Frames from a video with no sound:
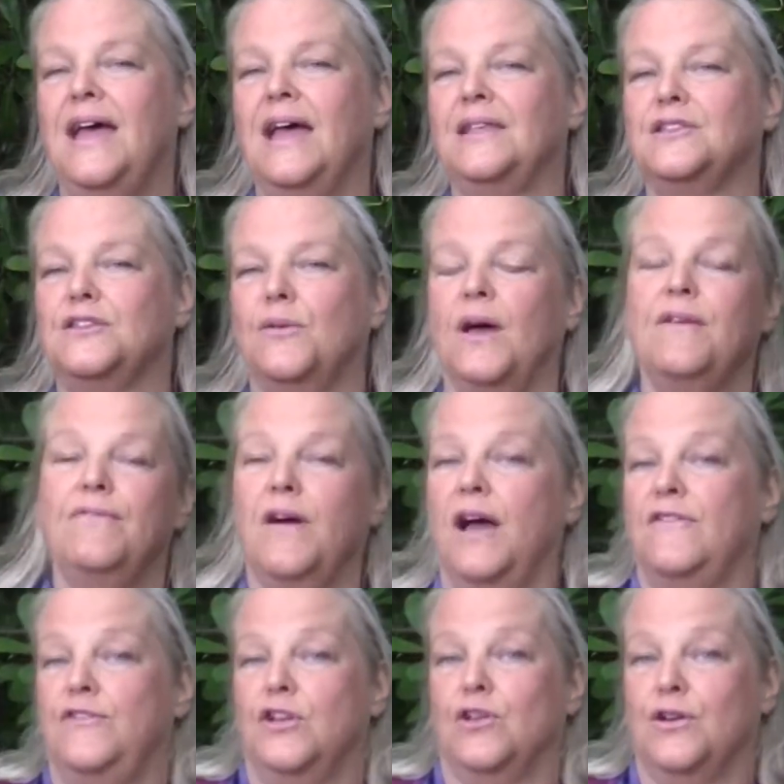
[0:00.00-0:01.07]
And so
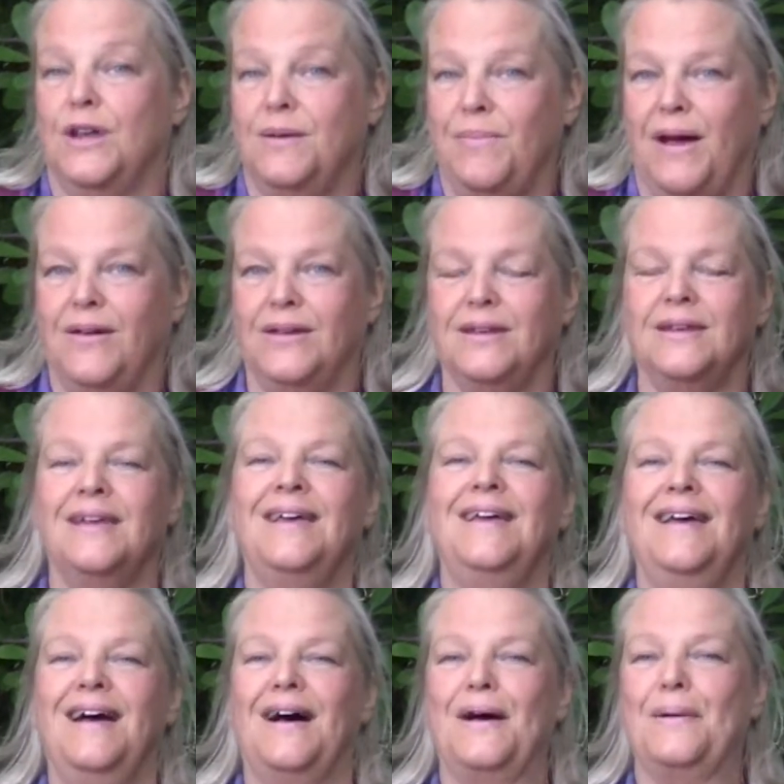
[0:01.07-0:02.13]
I feel good about it.
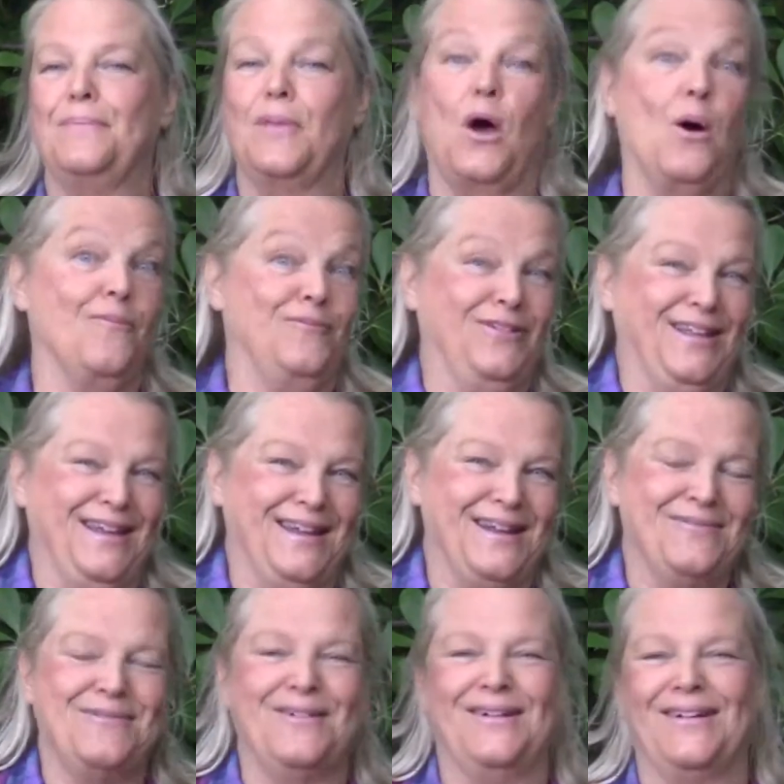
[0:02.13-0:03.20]
Hopefully
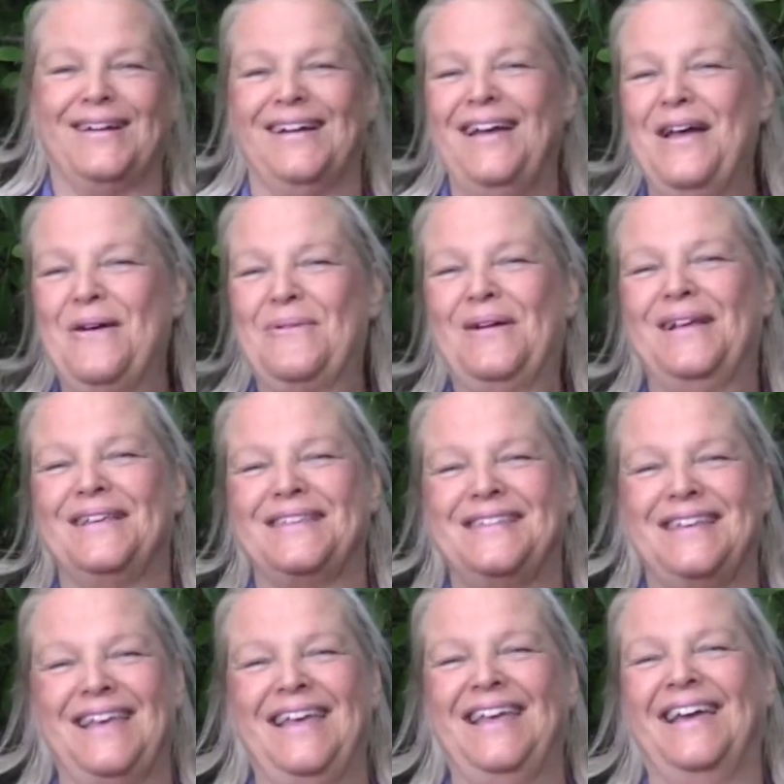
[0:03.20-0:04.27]
it'll work. We'll
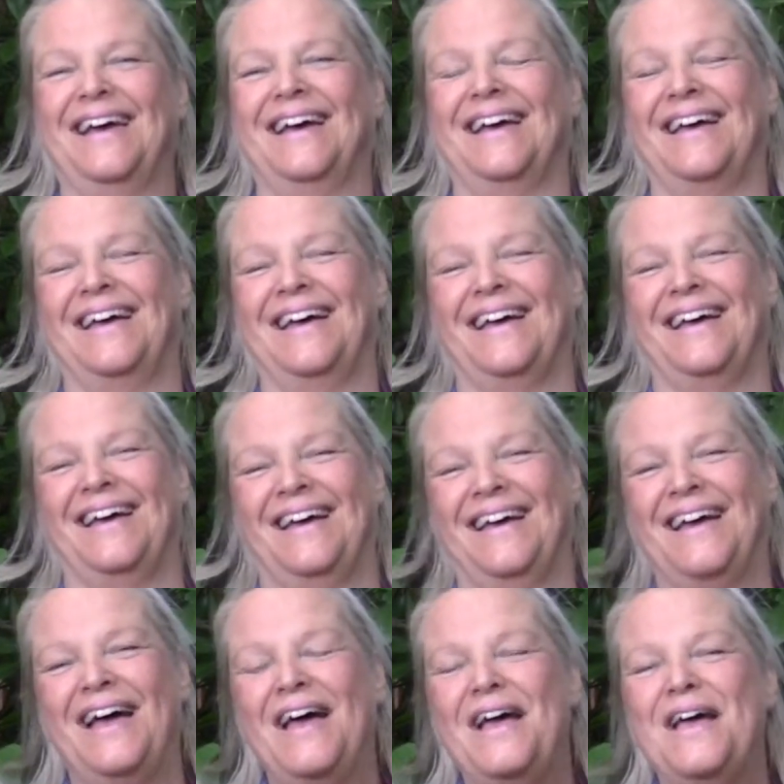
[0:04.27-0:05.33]
see.
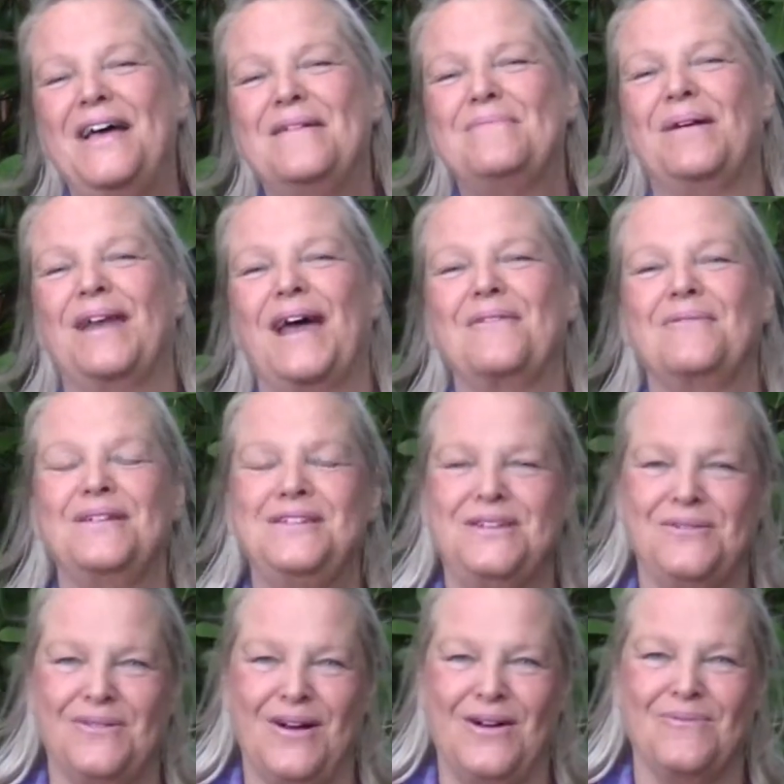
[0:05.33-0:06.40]
But I
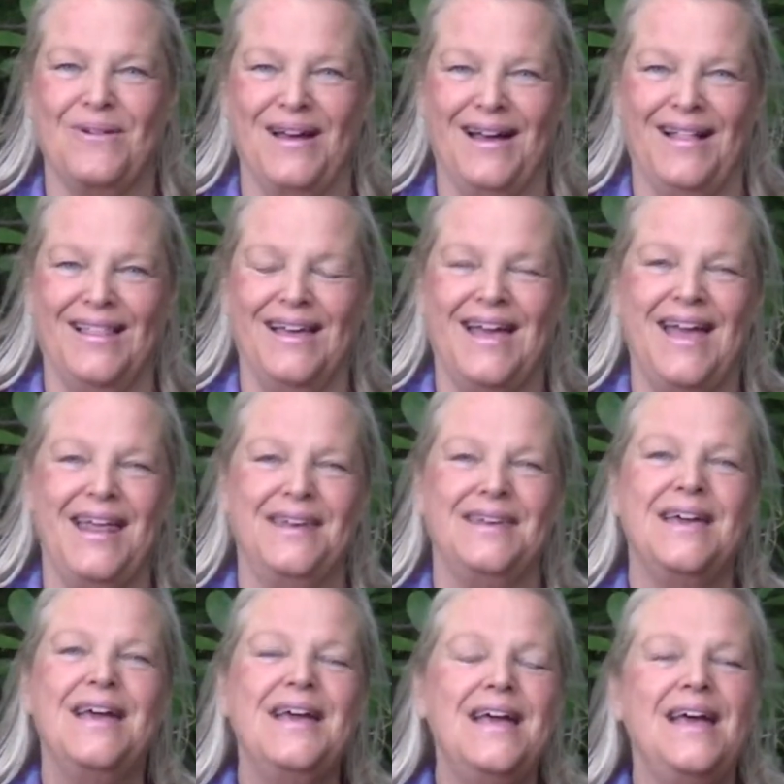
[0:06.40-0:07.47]
wish you all well.
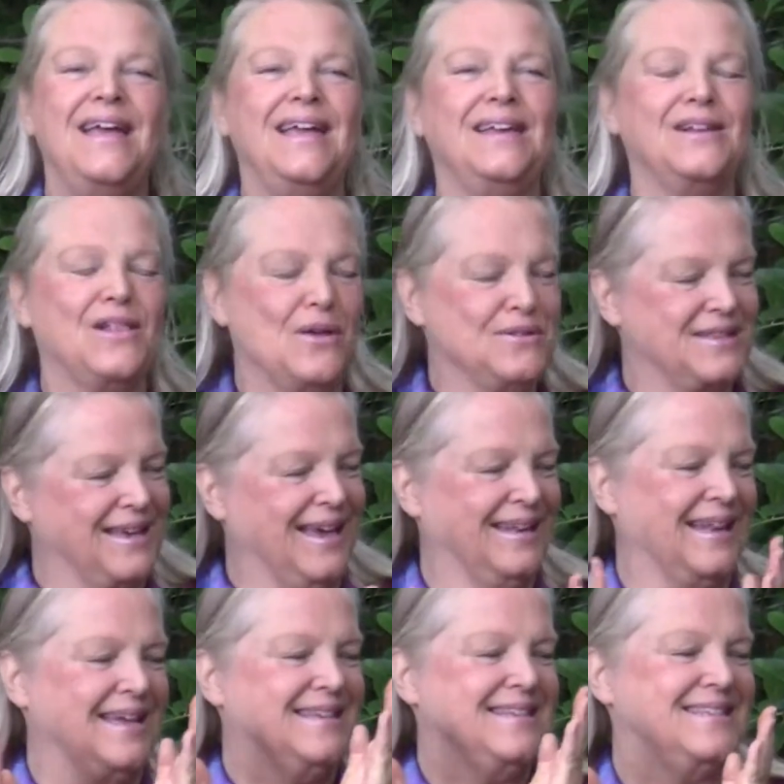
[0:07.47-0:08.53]
And in closing,
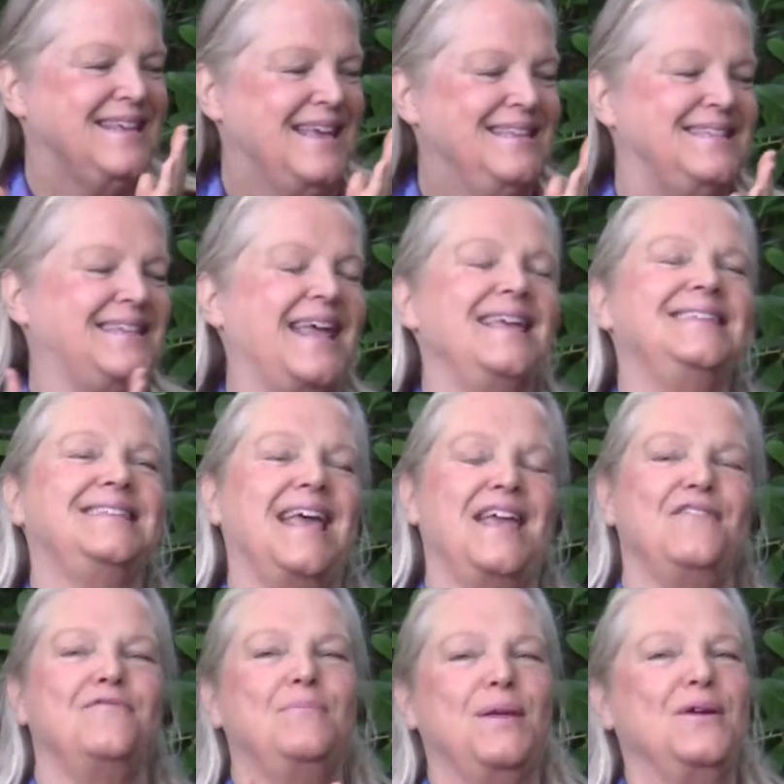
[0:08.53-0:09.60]
I'd like to say, stay
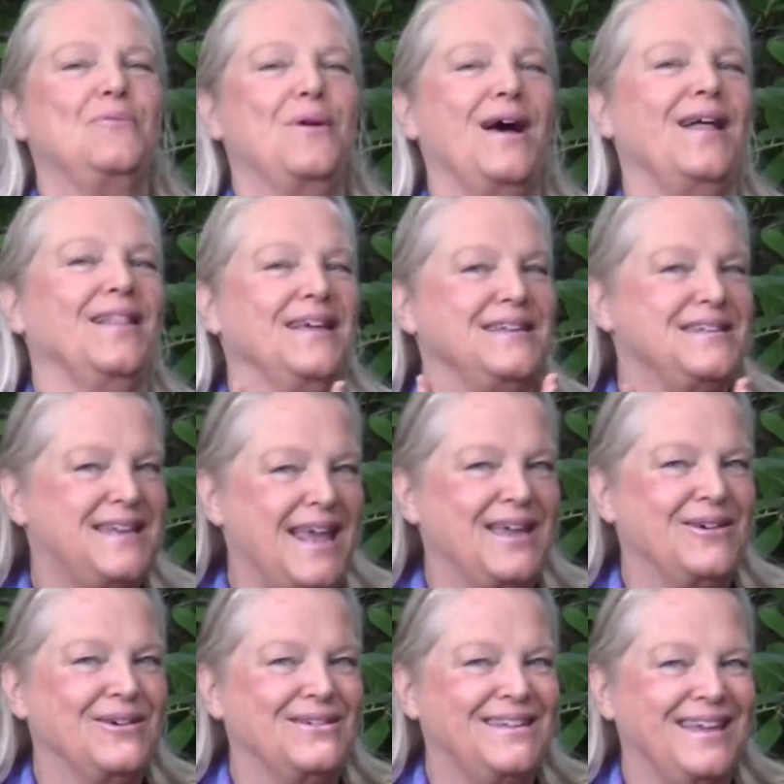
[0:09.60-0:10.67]
safe, be well, and
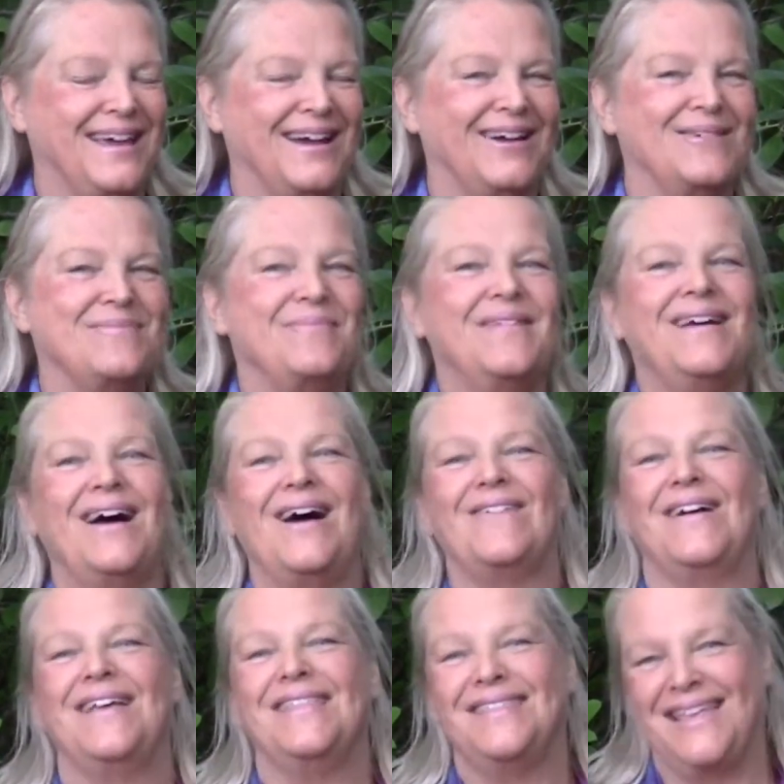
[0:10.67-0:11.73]
take good care.
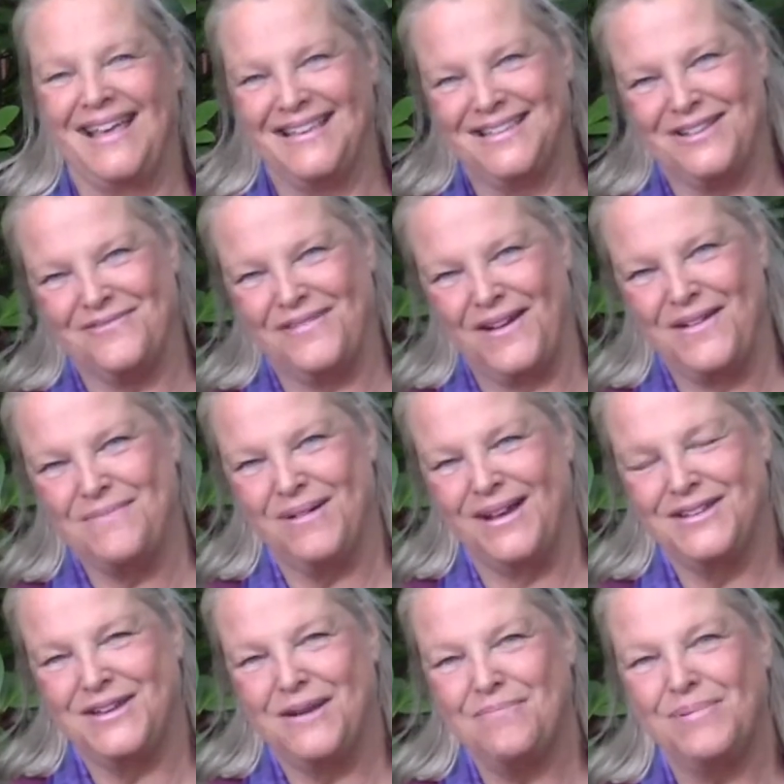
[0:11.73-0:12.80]
All right. Thanks so very
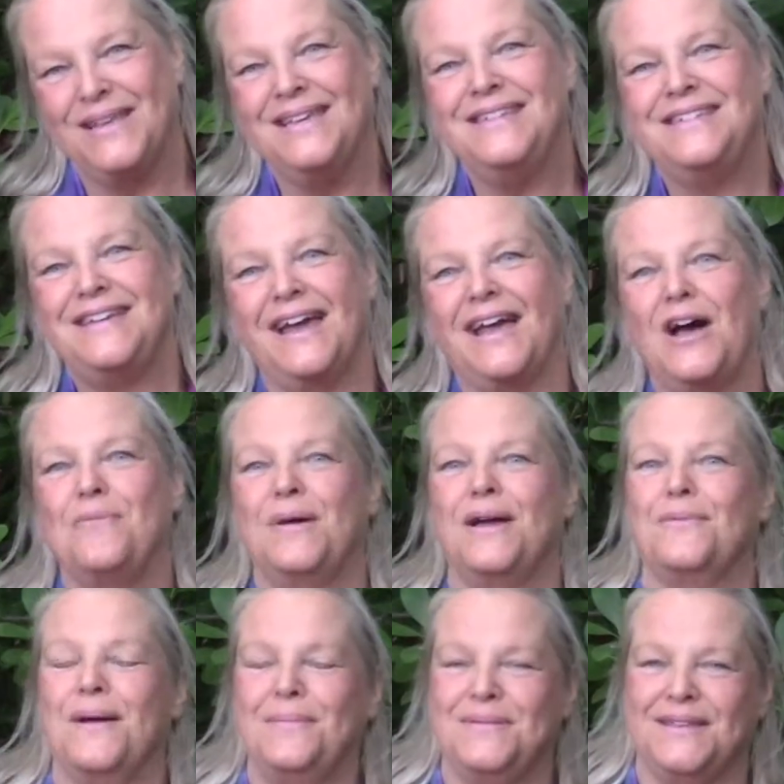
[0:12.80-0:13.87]
much. And please check out
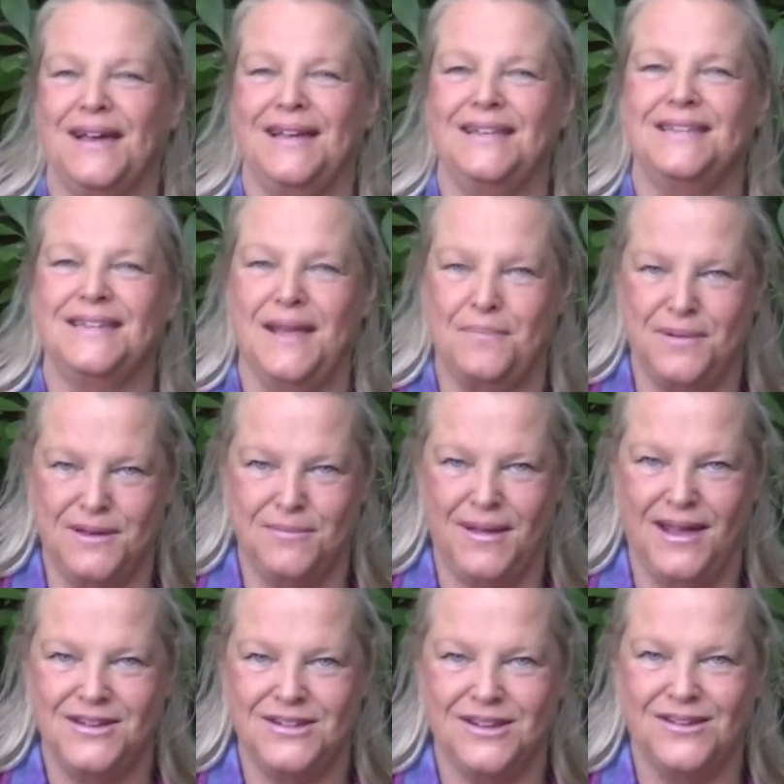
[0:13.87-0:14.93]
my website, Step Into
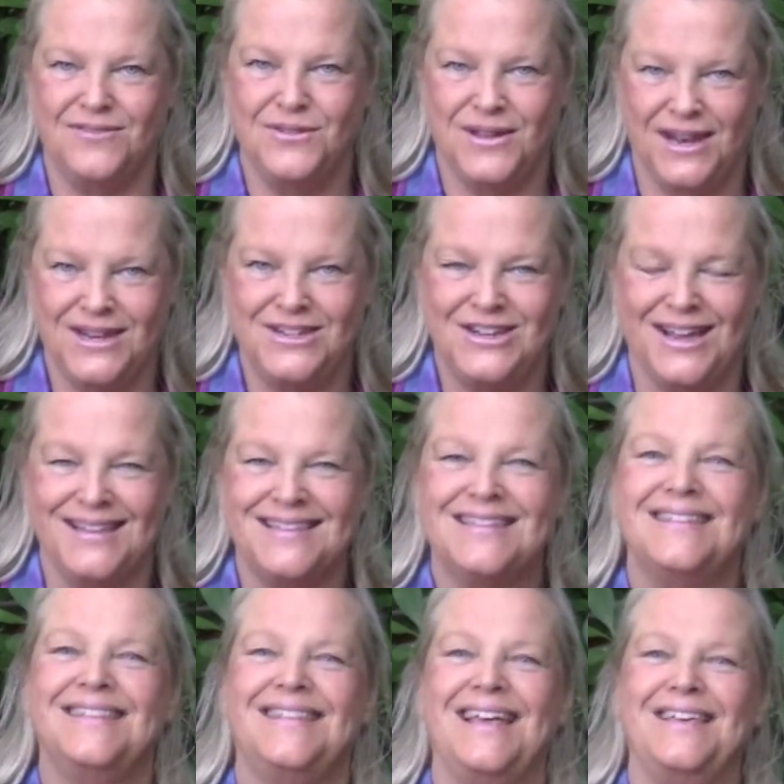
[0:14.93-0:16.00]
Magic, if you get a
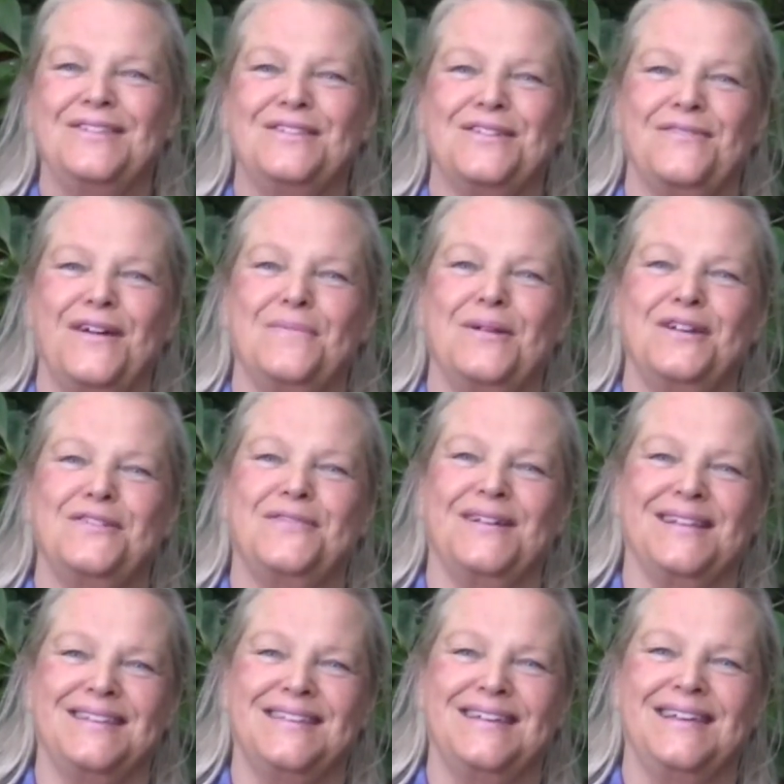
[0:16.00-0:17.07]
chance. Thank you so very much
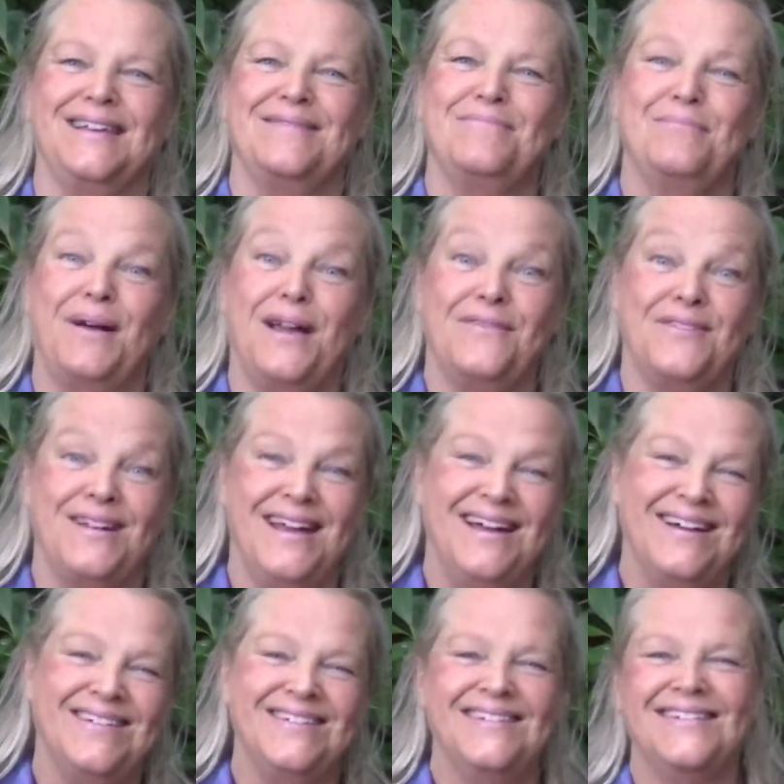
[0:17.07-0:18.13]
for listening. Bye for
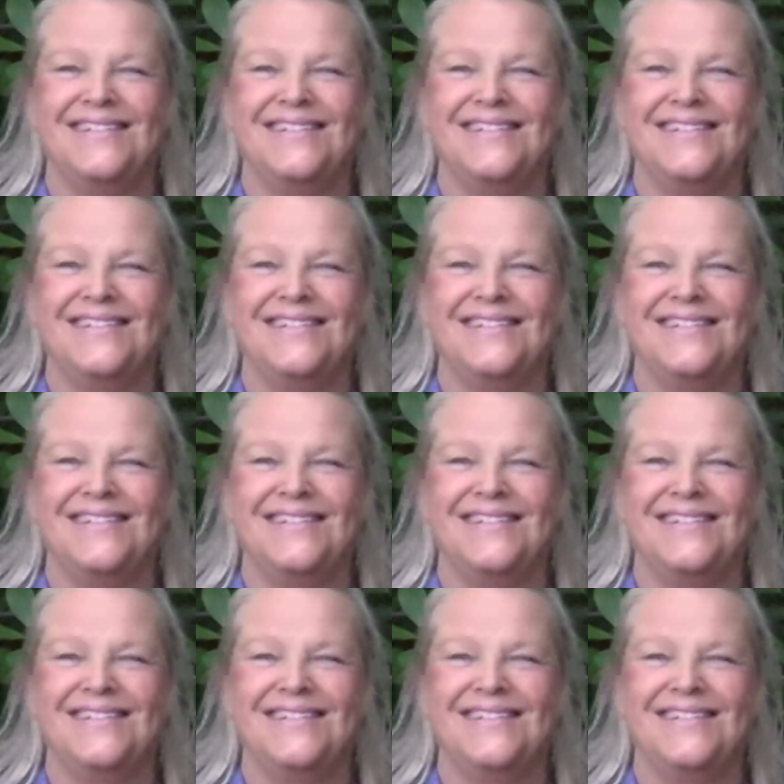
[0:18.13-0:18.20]
now.